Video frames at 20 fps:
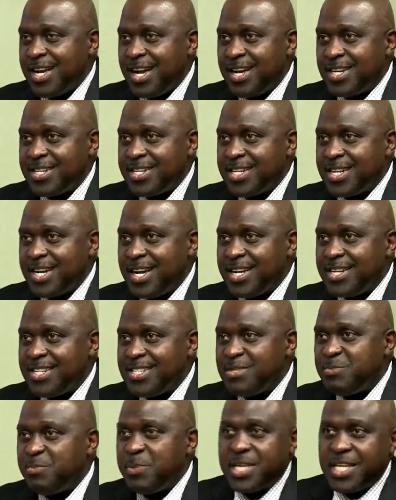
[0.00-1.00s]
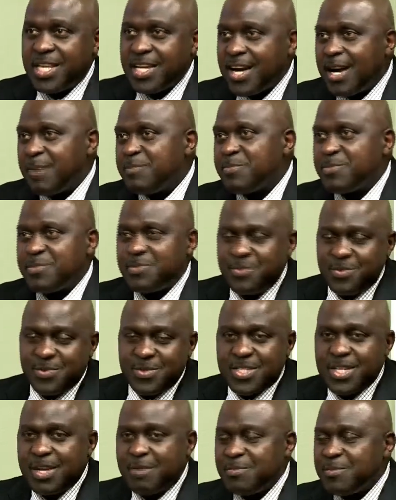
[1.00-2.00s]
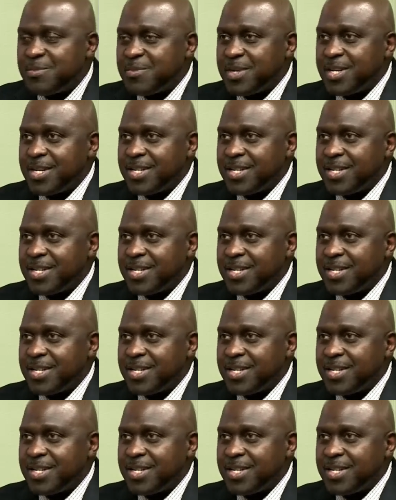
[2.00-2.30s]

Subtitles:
and he's picking up some...